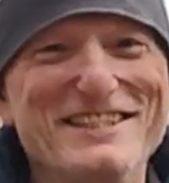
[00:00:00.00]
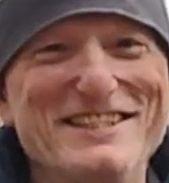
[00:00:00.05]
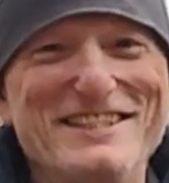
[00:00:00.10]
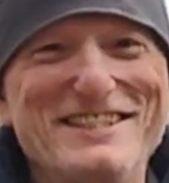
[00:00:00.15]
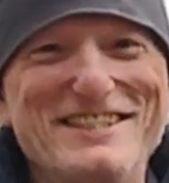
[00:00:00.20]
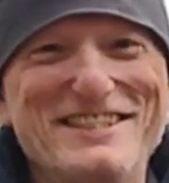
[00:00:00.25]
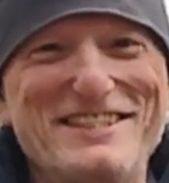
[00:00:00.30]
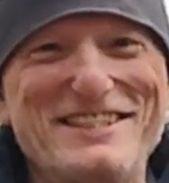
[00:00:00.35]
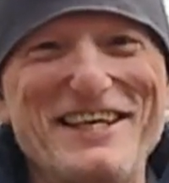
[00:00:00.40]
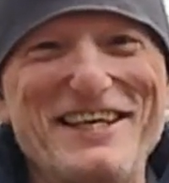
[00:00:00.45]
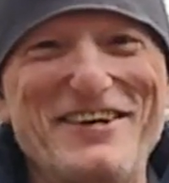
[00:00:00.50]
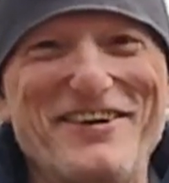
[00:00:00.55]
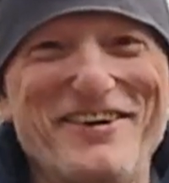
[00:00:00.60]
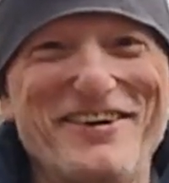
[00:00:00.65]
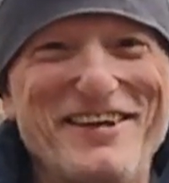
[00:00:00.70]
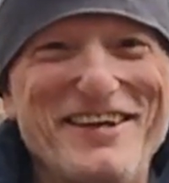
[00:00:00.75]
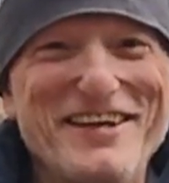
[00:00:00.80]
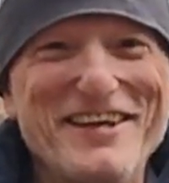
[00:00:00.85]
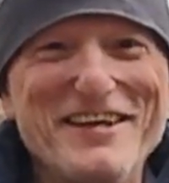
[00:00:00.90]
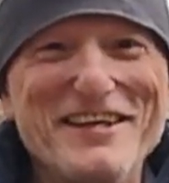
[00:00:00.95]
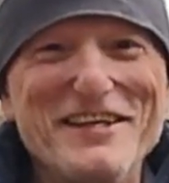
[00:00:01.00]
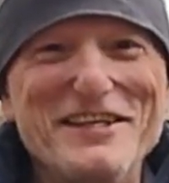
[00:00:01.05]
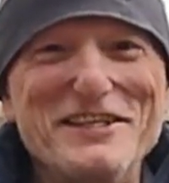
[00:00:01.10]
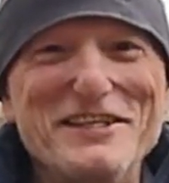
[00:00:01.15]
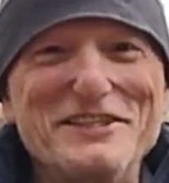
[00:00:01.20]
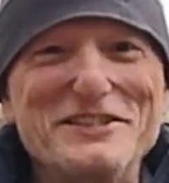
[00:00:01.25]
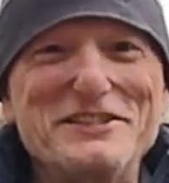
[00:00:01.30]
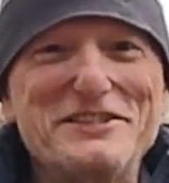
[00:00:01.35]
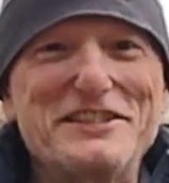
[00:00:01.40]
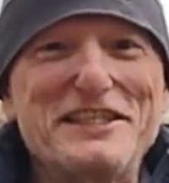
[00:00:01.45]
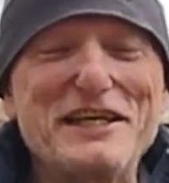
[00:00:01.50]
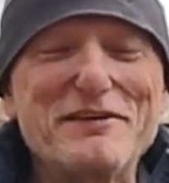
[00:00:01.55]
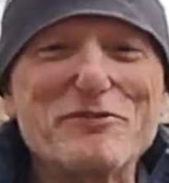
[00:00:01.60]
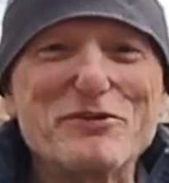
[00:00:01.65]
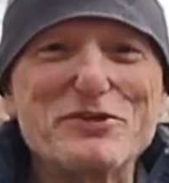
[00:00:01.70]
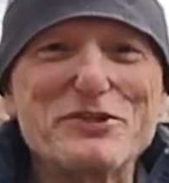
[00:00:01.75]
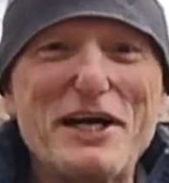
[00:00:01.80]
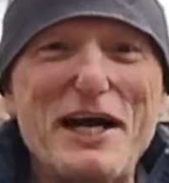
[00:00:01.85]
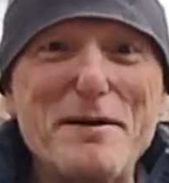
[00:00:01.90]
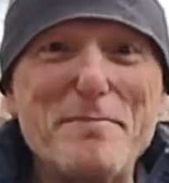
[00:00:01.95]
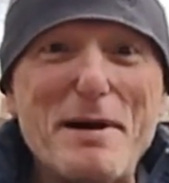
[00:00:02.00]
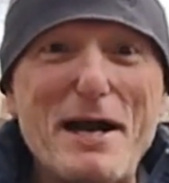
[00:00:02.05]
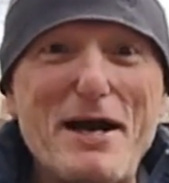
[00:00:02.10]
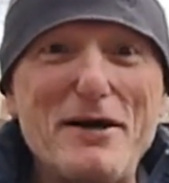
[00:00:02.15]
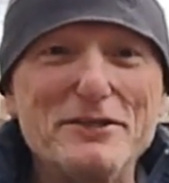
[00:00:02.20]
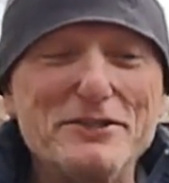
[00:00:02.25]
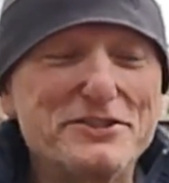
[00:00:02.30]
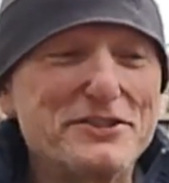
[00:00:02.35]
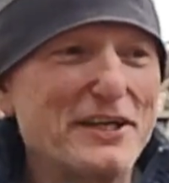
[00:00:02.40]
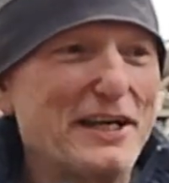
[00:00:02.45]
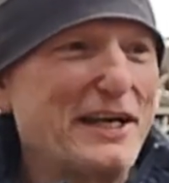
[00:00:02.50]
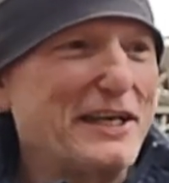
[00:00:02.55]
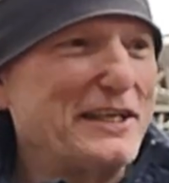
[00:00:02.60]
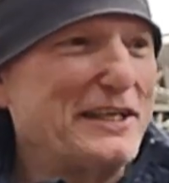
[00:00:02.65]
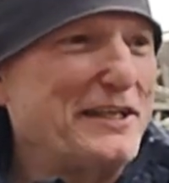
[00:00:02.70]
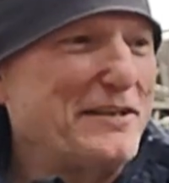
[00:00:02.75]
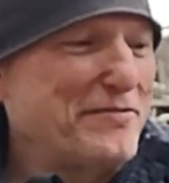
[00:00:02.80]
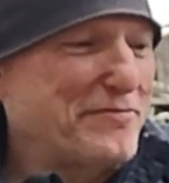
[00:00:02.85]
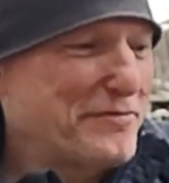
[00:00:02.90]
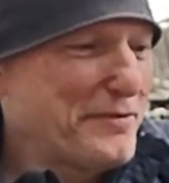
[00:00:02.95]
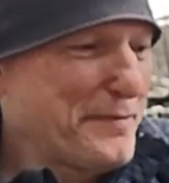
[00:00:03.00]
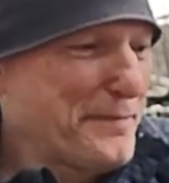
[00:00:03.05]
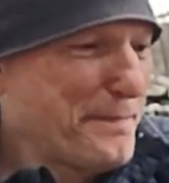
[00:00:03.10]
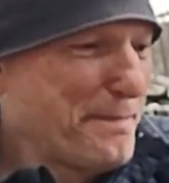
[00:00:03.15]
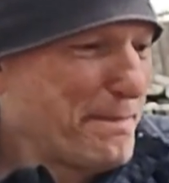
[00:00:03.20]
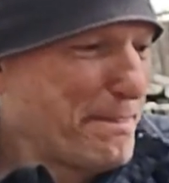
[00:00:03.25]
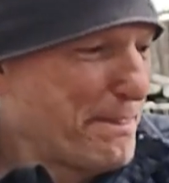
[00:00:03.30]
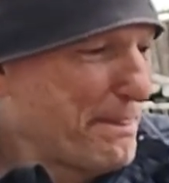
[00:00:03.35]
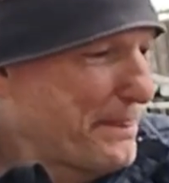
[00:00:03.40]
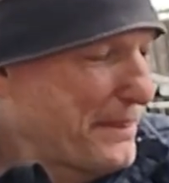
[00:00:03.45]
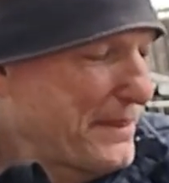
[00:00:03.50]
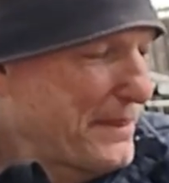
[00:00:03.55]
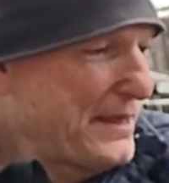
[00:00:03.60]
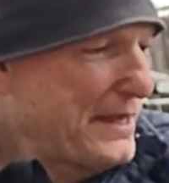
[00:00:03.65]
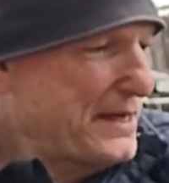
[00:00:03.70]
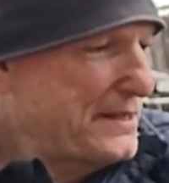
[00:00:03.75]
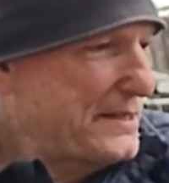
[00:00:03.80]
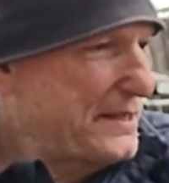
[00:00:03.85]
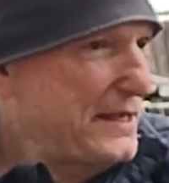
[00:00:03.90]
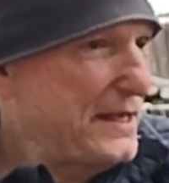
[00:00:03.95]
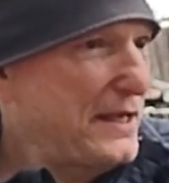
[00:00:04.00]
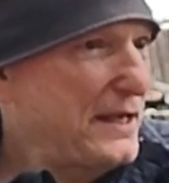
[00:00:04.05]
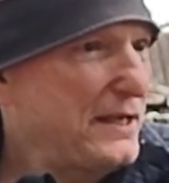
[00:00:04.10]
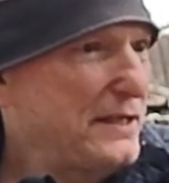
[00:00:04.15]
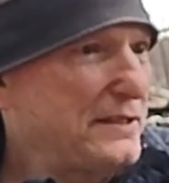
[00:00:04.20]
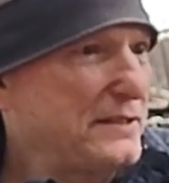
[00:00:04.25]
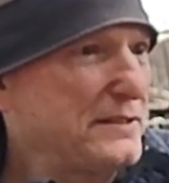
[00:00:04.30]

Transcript: sit her, give her time out until I leave. Not today.